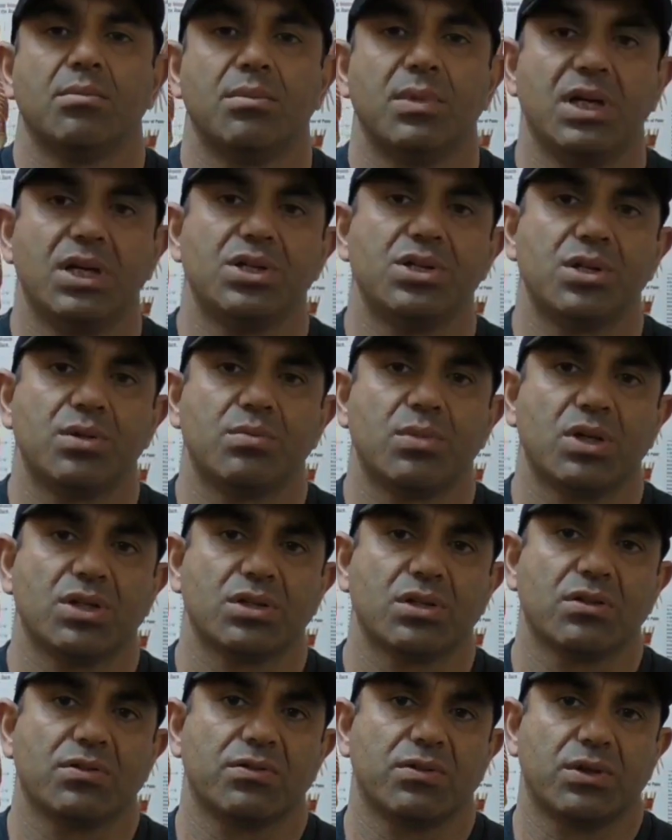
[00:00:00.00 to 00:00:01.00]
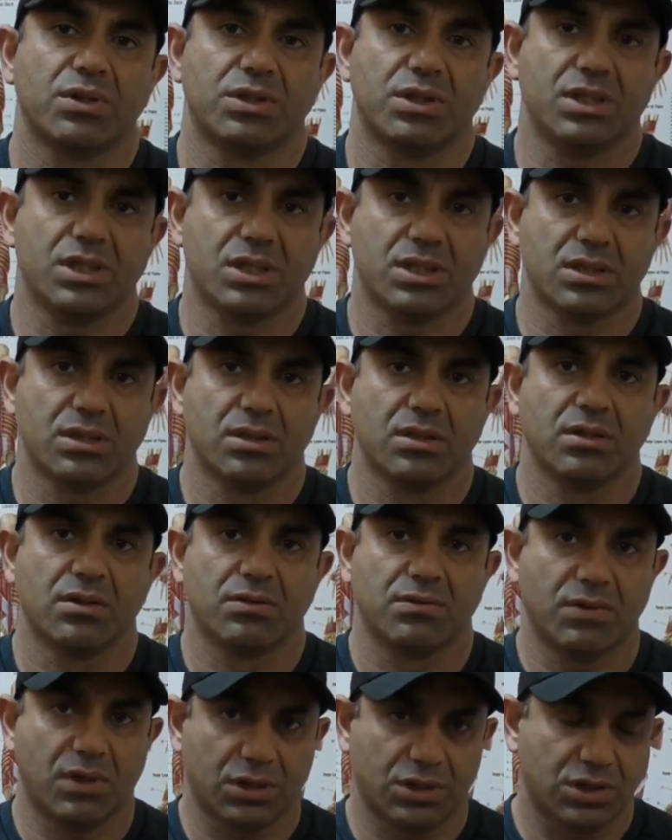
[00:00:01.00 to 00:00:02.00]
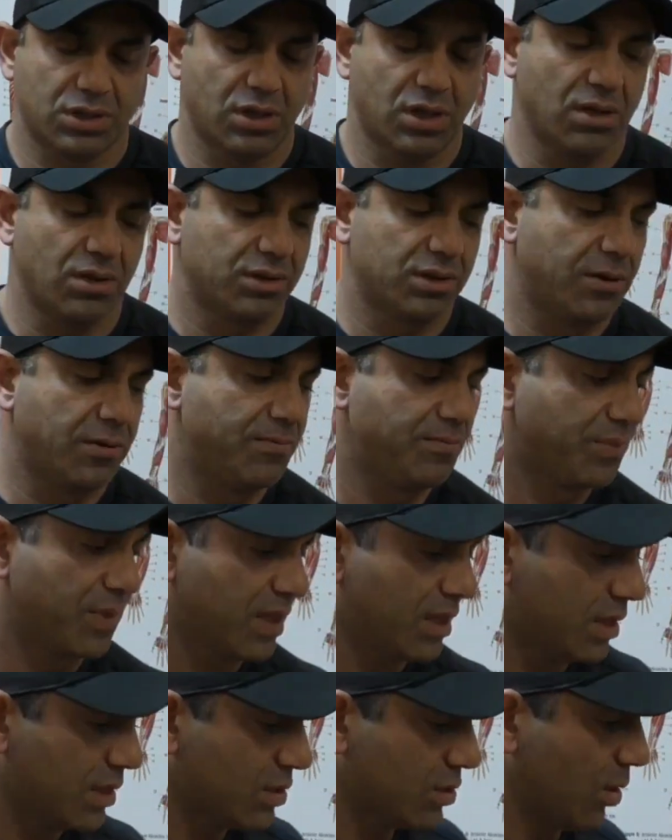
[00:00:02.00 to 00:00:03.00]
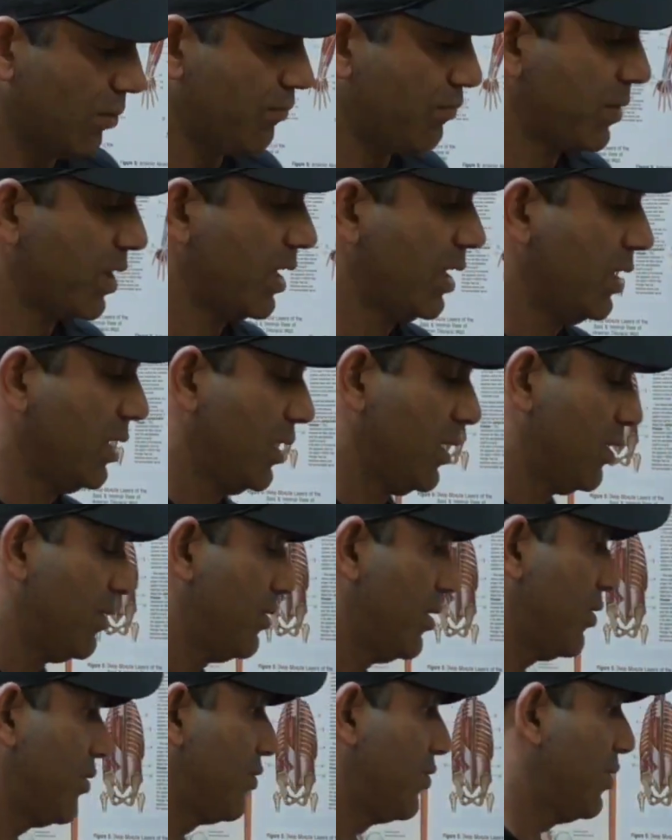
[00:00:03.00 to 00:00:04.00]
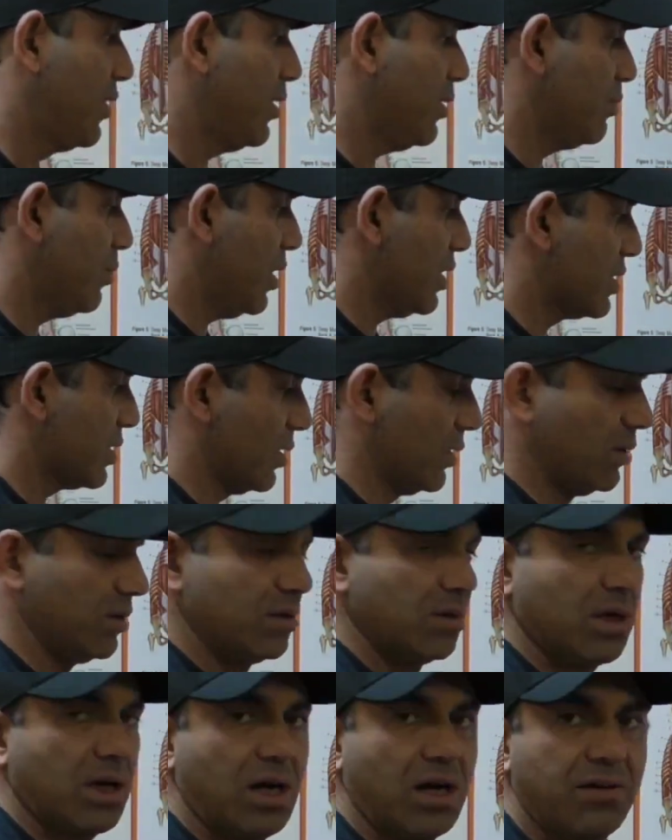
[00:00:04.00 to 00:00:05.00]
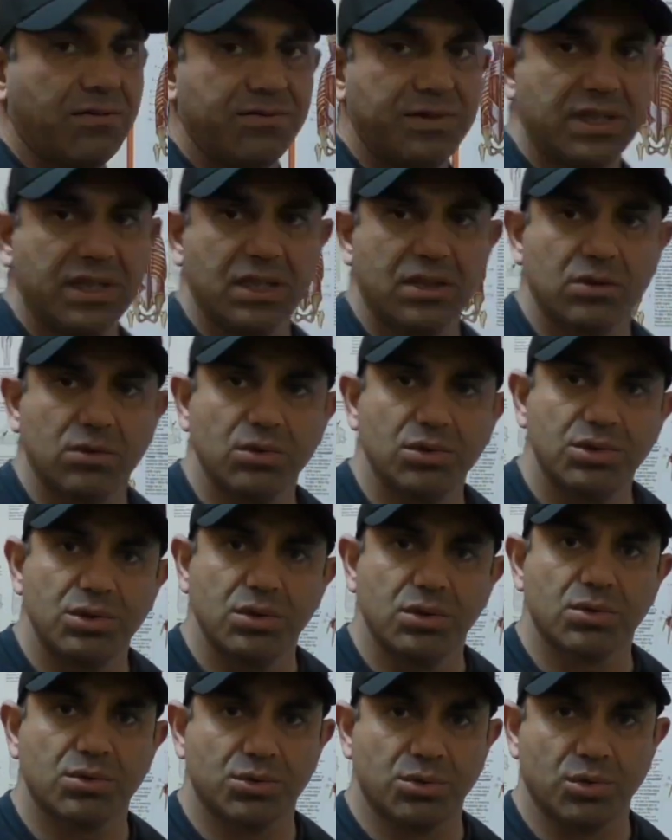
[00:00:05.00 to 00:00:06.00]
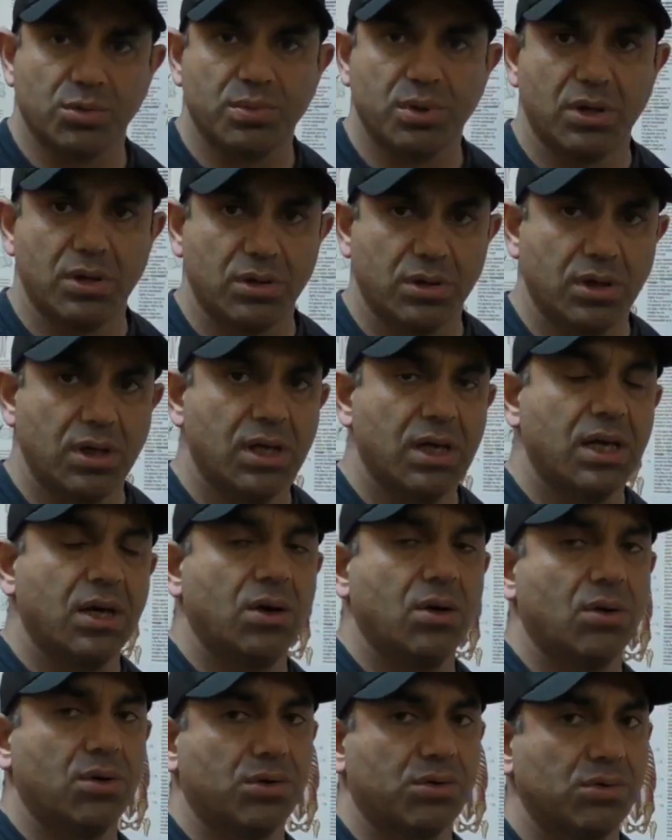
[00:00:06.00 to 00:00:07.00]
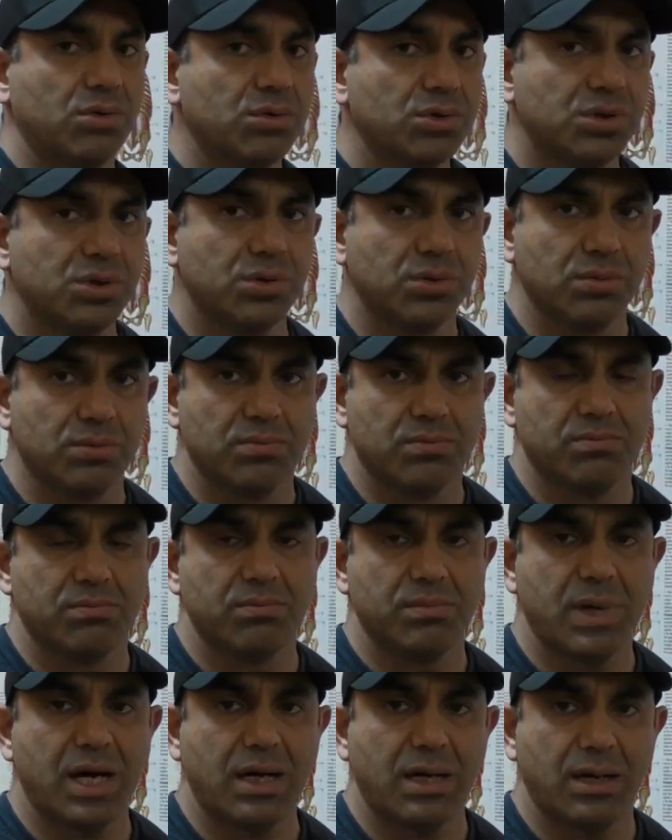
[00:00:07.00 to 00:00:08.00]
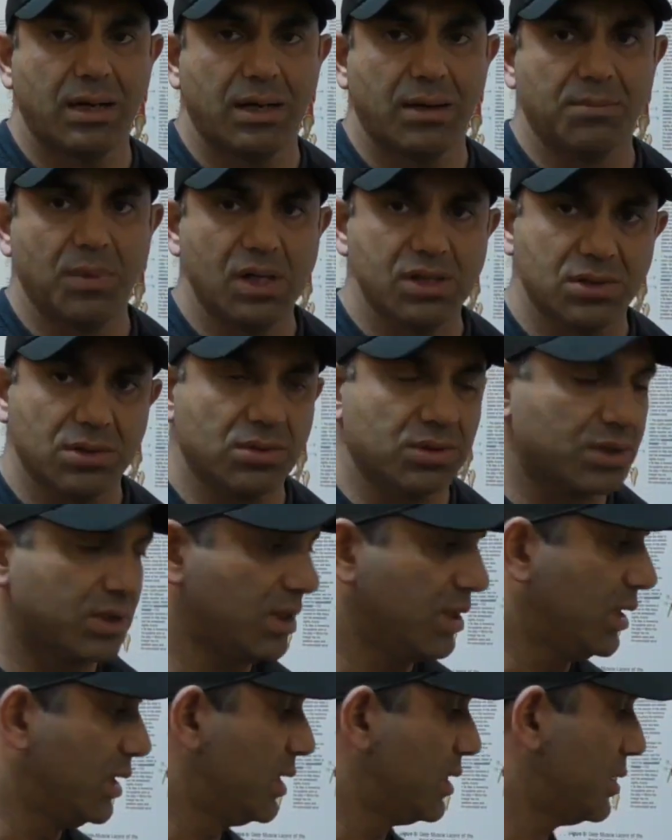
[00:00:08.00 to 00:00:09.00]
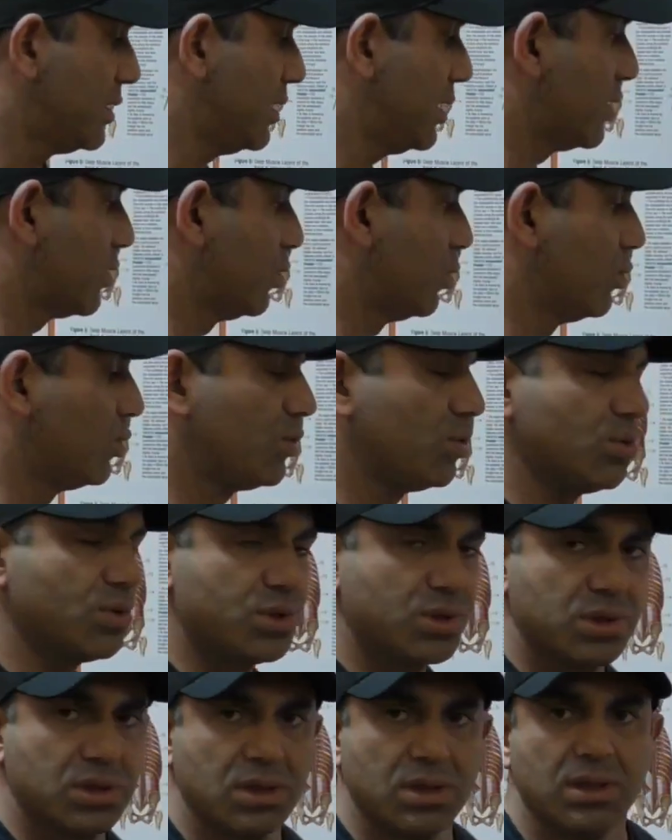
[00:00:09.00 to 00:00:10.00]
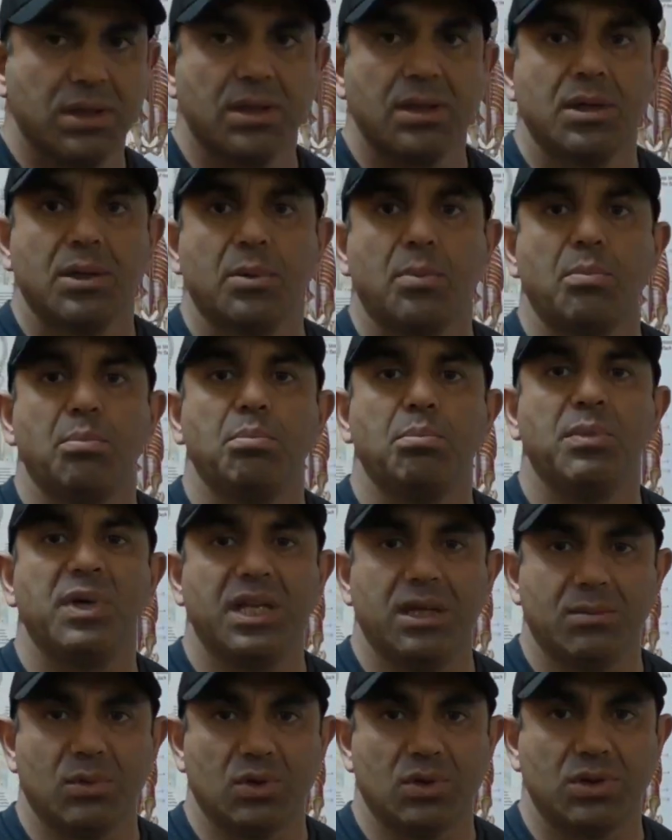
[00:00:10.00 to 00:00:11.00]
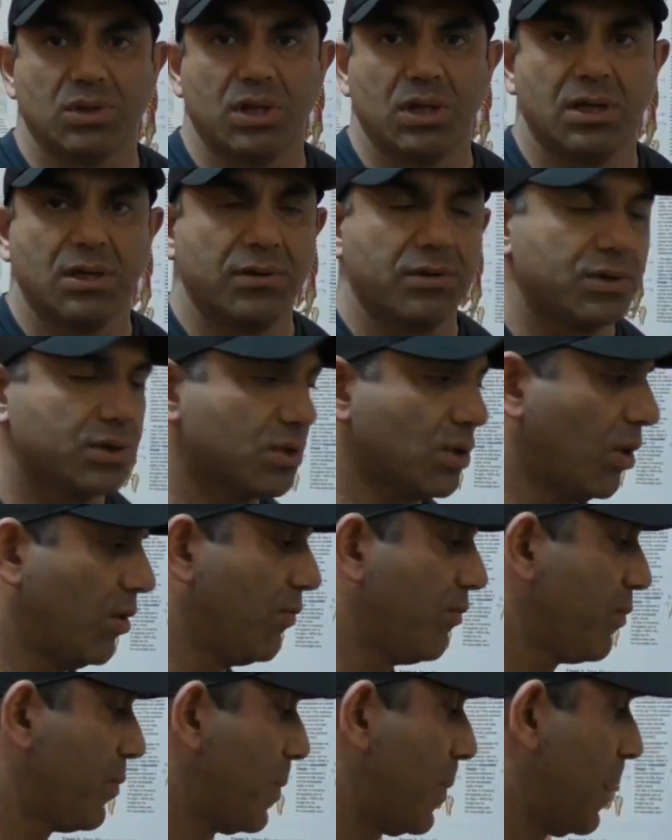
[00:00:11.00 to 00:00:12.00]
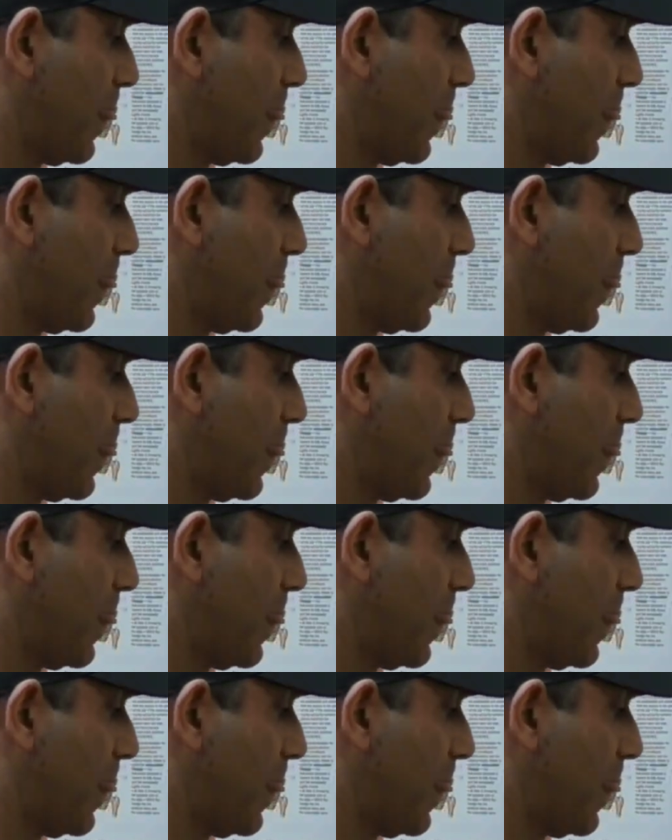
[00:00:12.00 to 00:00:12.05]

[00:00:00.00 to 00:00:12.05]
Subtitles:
major muscle for this functionality. So the third muscle of the gluteal group or gluteal muscles is the gluteus minimus. So